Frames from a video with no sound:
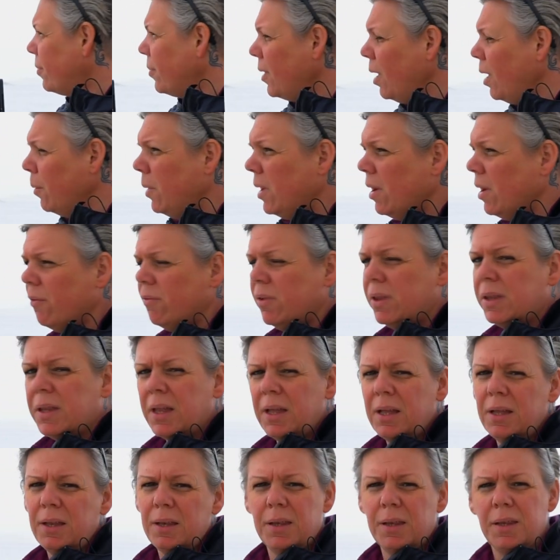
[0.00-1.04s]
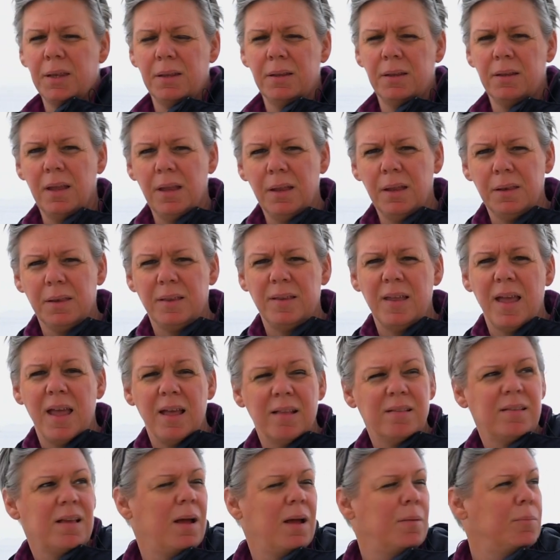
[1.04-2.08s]
I mean, obviously it's
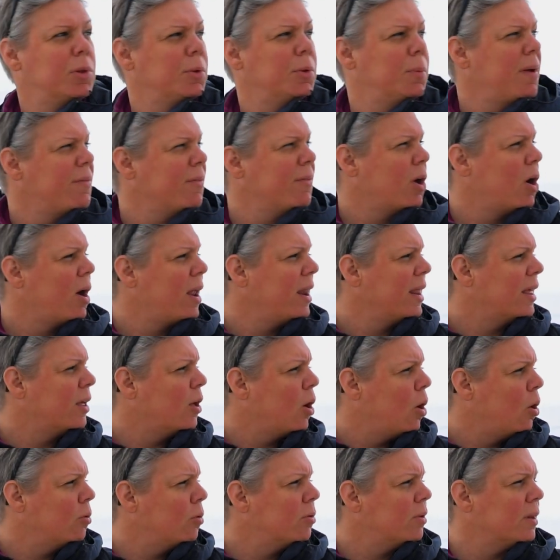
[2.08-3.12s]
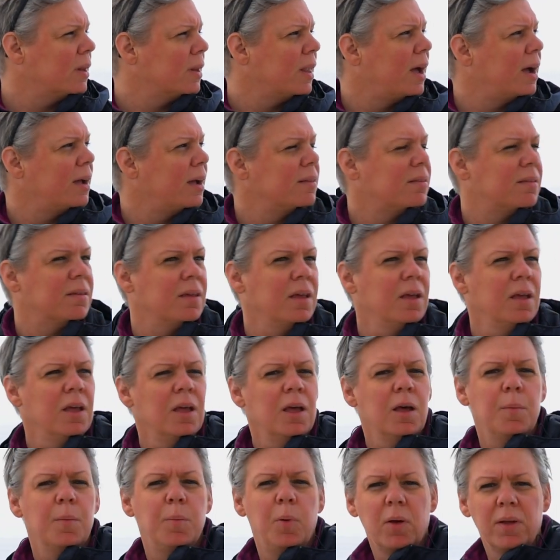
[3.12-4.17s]
daytime, so we haven't got any golden light,
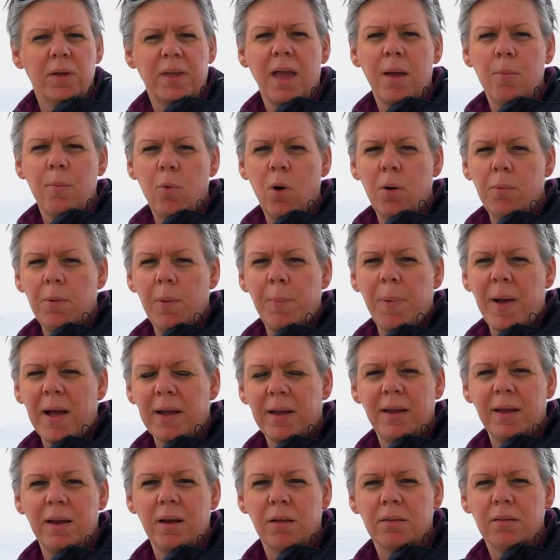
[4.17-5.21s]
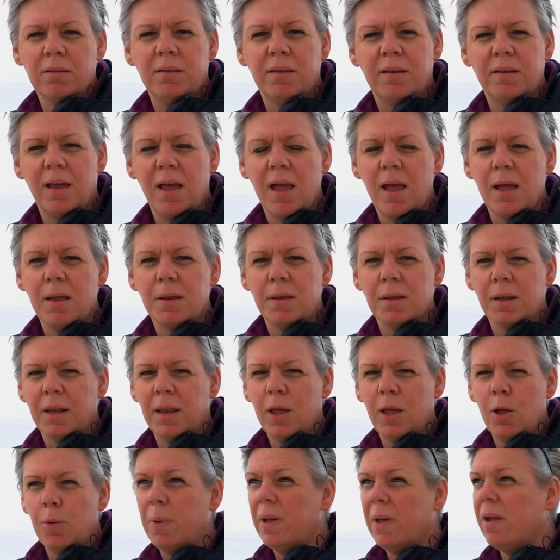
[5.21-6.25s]
but again, what we're banking on today is a
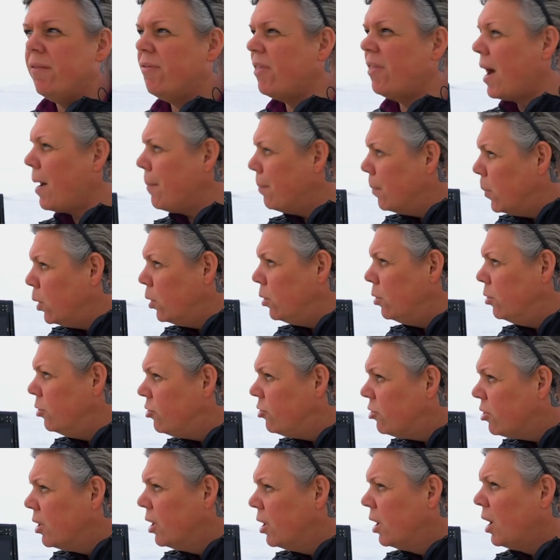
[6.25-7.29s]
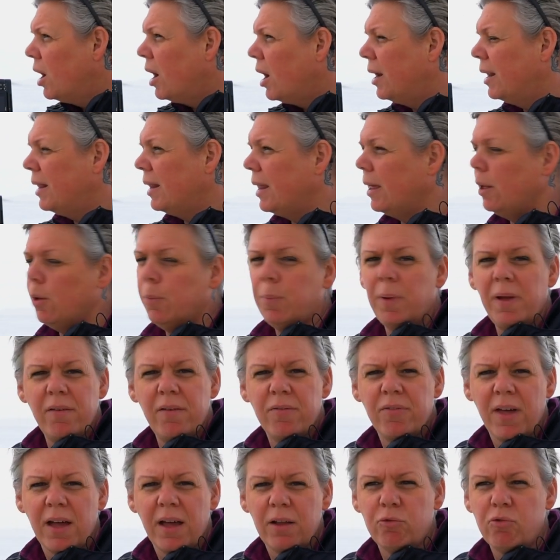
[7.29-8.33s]
little bit of that mood and a little bit of
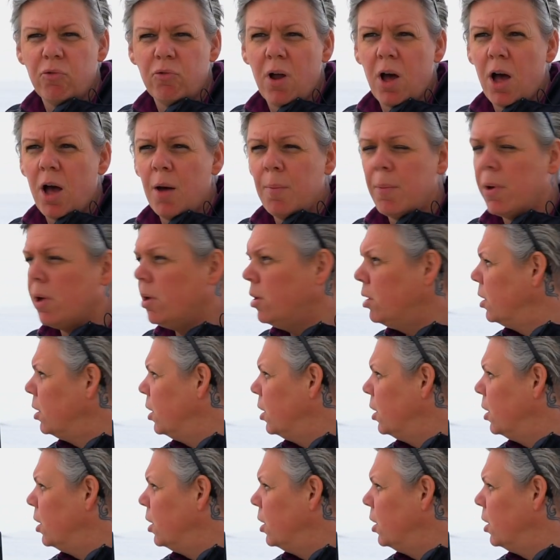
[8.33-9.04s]
that drama.